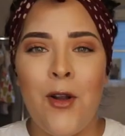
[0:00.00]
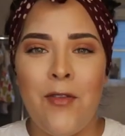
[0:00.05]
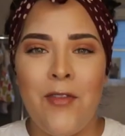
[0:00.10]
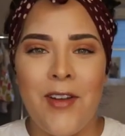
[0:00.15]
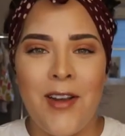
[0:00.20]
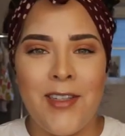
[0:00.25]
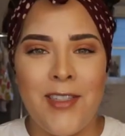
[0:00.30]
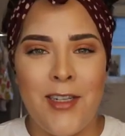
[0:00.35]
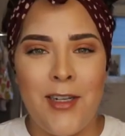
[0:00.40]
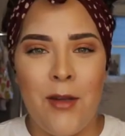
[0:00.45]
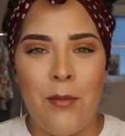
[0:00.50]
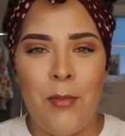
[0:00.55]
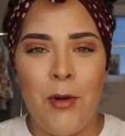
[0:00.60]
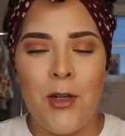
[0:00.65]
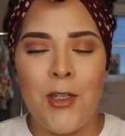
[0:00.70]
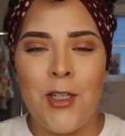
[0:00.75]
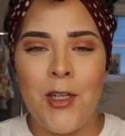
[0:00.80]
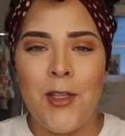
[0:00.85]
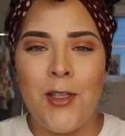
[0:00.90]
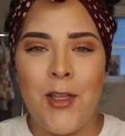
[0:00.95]
know if you guys end up
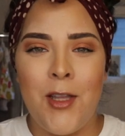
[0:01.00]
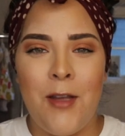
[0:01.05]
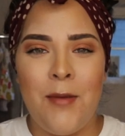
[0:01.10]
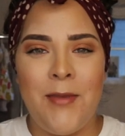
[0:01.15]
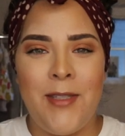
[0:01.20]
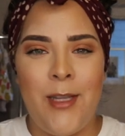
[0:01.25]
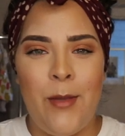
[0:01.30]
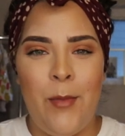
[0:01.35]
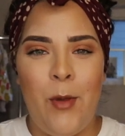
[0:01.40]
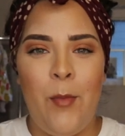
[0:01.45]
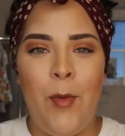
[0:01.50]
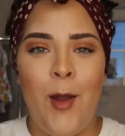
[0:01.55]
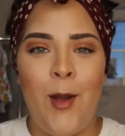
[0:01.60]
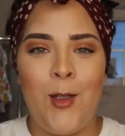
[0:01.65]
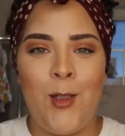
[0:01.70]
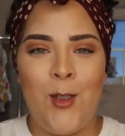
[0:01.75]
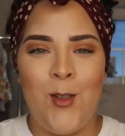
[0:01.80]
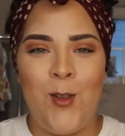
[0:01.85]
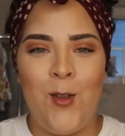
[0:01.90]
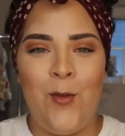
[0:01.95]
purchasing them, send me
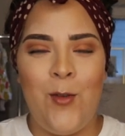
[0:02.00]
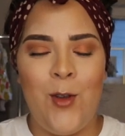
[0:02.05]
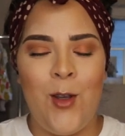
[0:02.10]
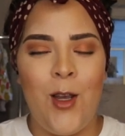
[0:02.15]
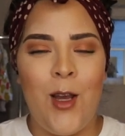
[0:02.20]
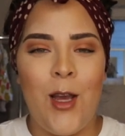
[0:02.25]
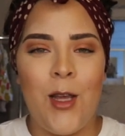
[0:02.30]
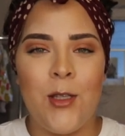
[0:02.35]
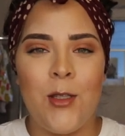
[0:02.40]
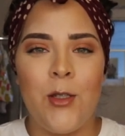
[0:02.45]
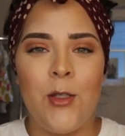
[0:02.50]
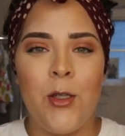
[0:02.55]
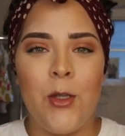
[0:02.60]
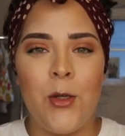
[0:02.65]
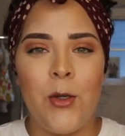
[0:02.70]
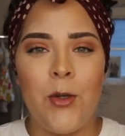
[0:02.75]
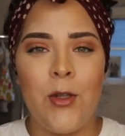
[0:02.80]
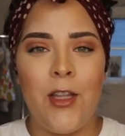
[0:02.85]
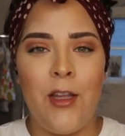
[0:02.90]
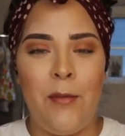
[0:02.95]
pictures if you guys
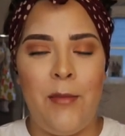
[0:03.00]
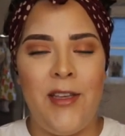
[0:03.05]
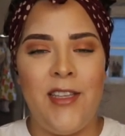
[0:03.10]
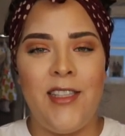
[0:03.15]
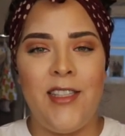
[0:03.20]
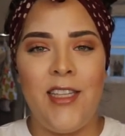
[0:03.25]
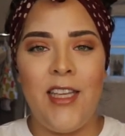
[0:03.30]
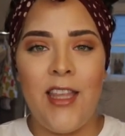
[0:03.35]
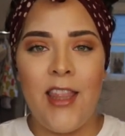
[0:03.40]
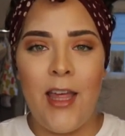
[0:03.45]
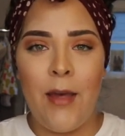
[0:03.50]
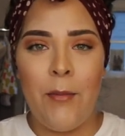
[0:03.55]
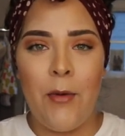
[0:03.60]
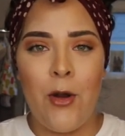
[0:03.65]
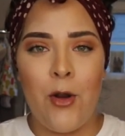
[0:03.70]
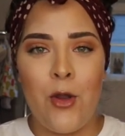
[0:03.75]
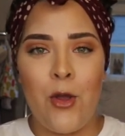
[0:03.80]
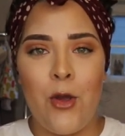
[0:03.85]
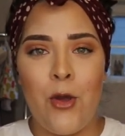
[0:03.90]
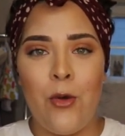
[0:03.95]
do and let me see them
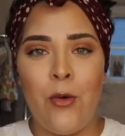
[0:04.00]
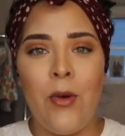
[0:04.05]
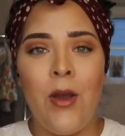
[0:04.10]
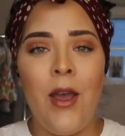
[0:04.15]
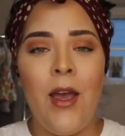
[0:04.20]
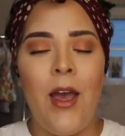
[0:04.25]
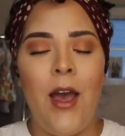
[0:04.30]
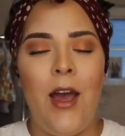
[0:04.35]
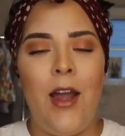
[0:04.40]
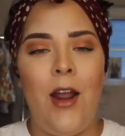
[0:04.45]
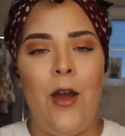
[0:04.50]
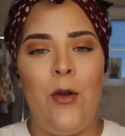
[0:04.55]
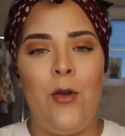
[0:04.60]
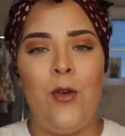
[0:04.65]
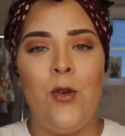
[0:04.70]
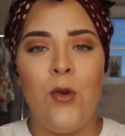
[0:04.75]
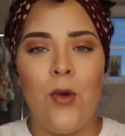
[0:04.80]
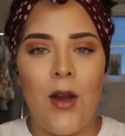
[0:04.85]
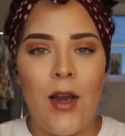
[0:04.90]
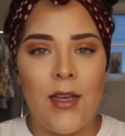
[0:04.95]
on you and how
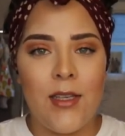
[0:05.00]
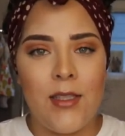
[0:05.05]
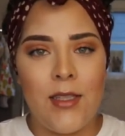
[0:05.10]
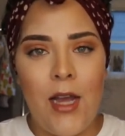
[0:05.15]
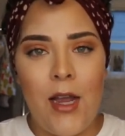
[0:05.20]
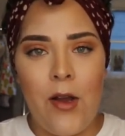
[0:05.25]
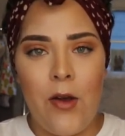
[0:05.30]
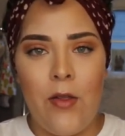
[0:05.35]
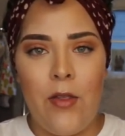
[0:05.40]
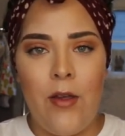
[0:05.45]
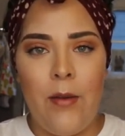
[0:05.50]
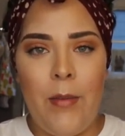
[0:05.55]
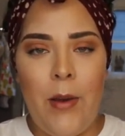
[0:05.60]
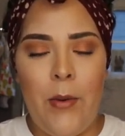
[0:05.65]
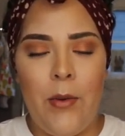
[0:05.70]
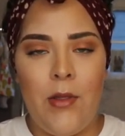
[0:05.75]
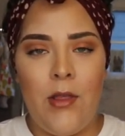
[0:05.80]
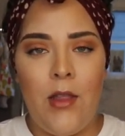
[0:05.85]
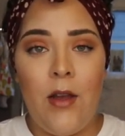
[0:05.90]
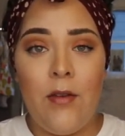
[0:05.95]
you guys style them.
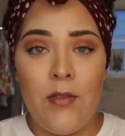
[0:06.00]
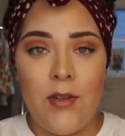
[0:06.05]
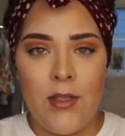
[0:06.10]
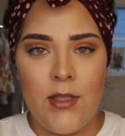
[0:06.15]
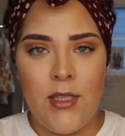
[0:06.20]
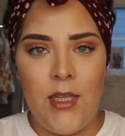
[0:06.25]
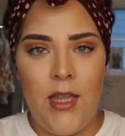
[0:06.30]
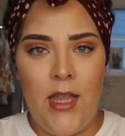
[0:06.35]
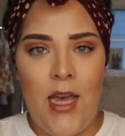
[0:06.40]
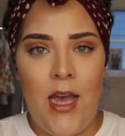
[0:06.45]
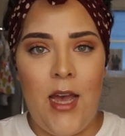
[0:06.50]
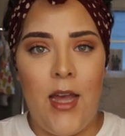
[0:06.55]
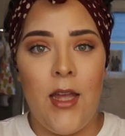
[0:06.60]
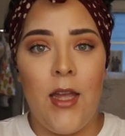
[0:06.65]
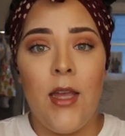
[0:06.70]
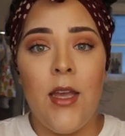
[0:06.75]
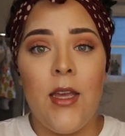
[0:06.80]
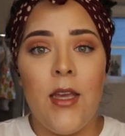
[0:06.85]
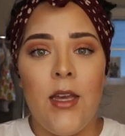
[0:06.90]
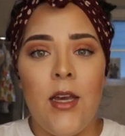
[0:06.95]
I would love to see that.
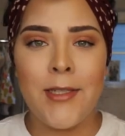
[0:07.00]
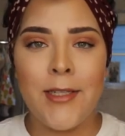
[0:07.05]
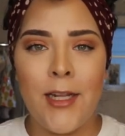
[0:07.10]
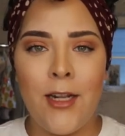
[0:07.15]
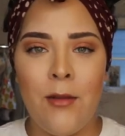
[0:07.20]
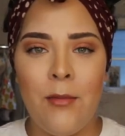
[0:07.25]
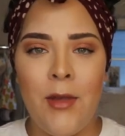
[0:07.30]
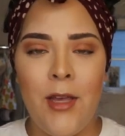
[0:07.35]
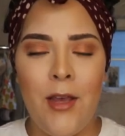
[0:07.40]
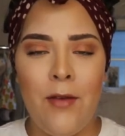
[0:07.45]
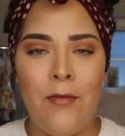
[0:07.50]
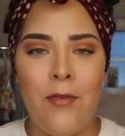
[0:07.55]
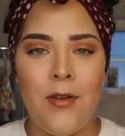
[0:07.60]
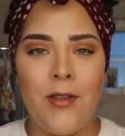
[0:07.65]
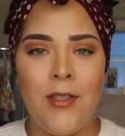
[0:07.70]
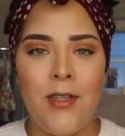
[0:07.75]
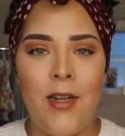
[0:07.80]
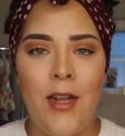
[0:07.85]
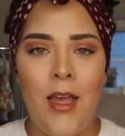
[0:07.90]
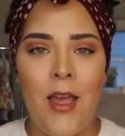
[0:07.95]
That's going to be it for
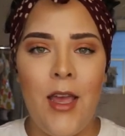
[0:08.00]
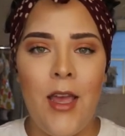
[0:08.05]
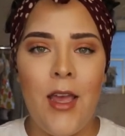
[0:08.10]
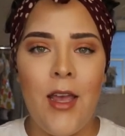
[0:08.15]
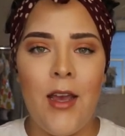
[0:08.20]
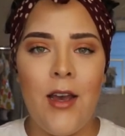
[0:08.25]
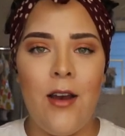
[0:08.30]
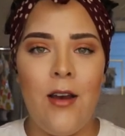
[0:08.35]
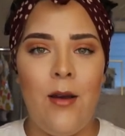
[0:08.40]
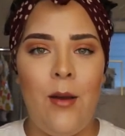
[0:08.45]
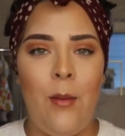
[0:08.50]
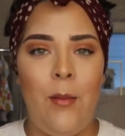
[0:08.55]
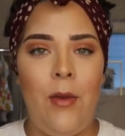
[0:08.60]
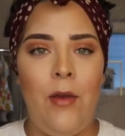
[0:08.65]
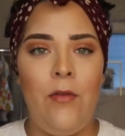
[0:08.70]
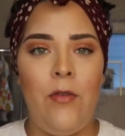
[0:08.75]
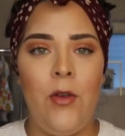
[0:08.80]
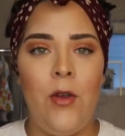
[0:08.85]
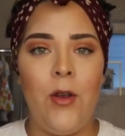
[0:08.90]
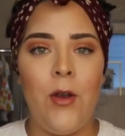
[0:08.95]
today. Um,
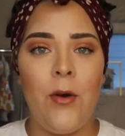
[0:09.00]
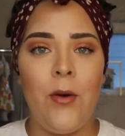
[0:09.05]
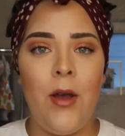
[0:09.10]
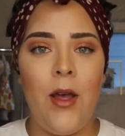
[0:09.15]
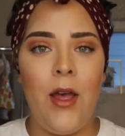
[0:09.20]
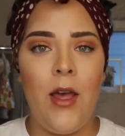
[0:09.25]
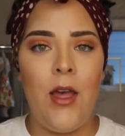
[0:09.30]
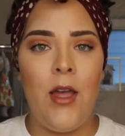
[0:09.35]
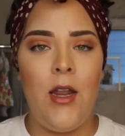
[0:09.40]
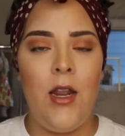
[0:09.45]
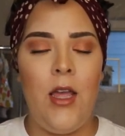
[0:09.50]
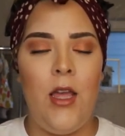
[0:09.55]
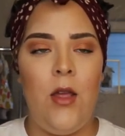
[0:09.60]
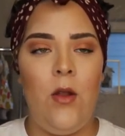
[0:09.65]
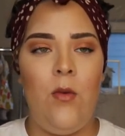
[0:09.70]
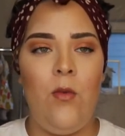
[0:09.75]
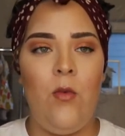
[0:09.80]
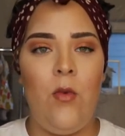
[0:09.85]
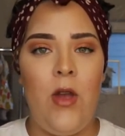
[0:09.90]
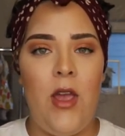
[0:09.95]
if you go ahead
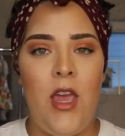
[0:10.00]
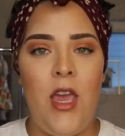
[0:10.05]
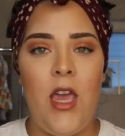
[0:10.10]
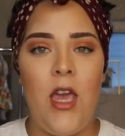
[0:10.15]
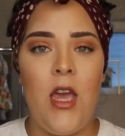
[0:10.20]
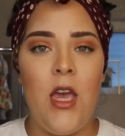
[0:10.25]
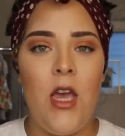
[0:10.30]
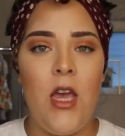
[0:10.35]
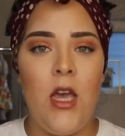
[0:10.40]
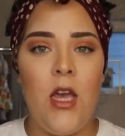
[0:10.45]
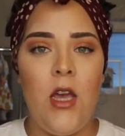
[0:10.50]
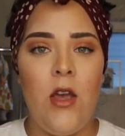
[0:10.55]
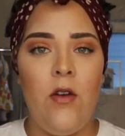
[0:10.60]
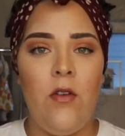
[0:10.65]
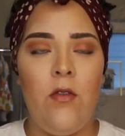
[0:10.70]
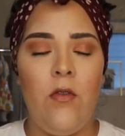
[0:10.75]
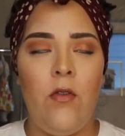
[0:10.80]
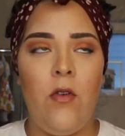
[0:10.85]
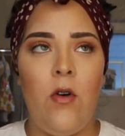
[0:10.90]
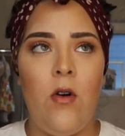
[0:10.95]
and wait
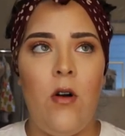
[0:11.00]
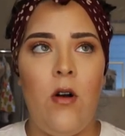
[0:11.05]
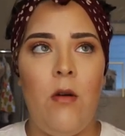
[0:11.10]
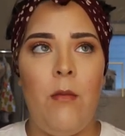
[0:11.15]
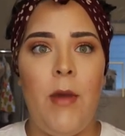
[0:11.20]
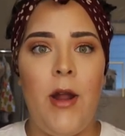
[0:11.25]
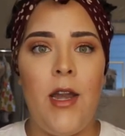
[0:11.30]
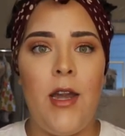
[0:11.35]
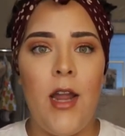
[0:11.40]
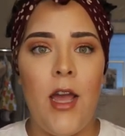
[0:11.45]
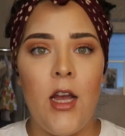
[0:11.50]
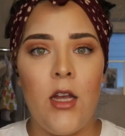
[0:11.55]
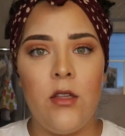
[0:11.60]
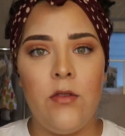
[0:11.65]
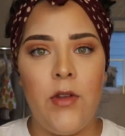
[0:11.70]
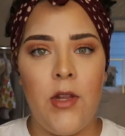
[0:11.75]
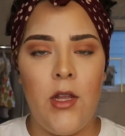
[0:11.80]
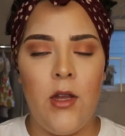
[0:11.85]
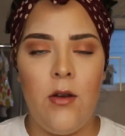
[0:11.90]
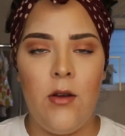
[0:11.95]
for my
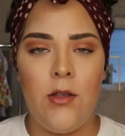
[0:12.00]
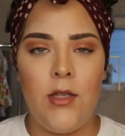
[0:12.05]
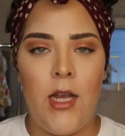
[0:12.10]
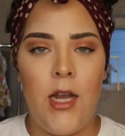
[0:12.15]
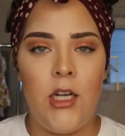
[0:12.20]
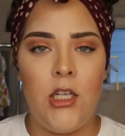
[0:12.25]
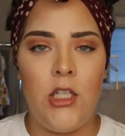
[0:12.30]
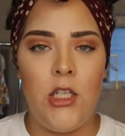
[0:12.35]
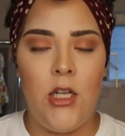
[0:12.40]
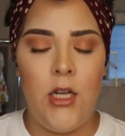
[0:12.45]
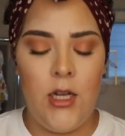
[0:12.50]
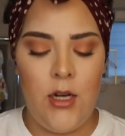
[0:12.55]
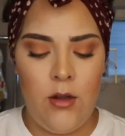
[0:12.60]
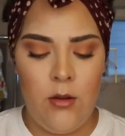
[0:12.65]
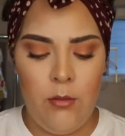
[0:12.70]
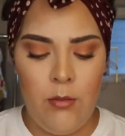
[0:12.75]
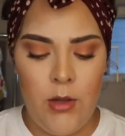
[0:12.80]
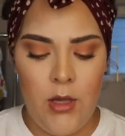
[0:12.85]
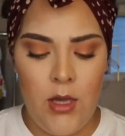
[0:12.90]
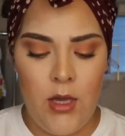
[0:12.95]
next video, it's actually going
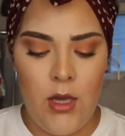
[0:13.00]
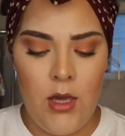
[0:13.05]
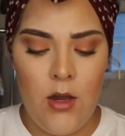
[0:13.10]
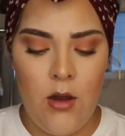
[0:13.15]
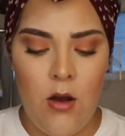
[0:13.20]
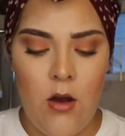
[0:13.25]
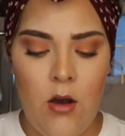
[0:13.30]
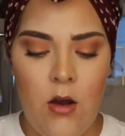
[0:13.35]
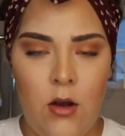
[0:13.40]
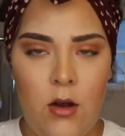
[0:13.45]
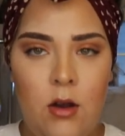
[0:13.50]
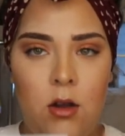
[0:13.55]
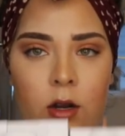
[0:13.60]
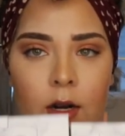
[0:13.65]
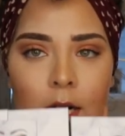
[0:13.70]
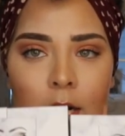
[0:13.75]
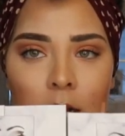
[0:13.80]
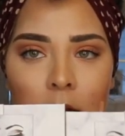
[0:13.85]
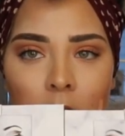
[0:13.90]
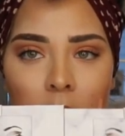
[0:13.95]
to be
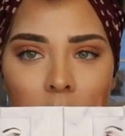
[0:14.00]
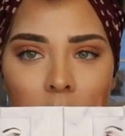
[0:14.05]
on